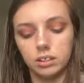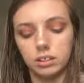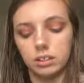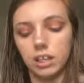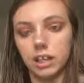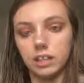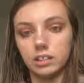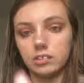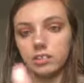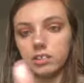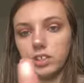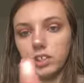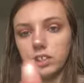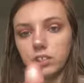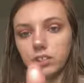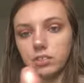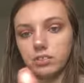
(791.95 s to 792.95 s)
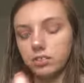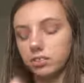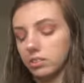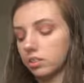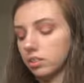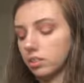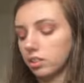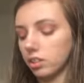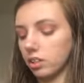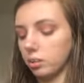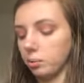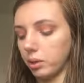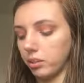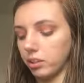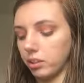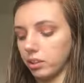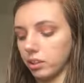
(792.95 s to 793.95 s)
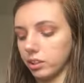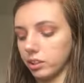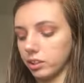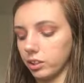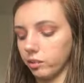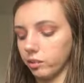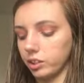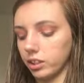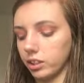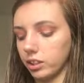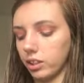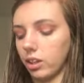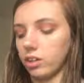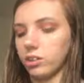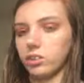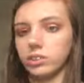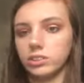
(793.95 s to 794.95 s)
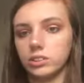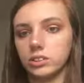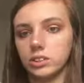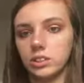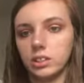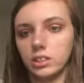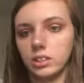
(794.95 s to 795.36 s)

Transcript: last video about the nothing over $10.